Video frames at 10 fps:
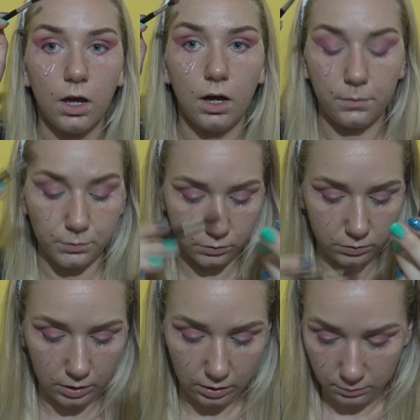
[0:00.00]
up to
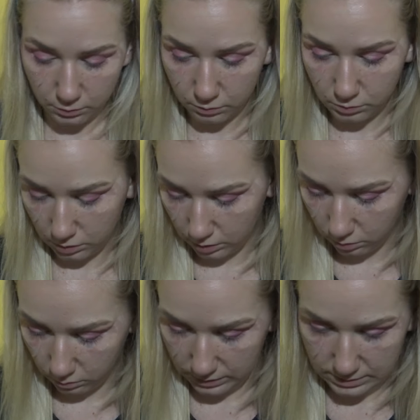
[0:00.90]
the eyebrow, you can
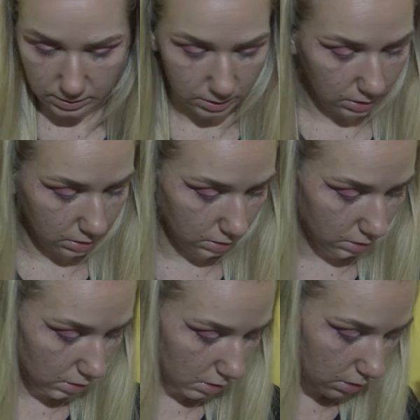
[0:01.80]
always take a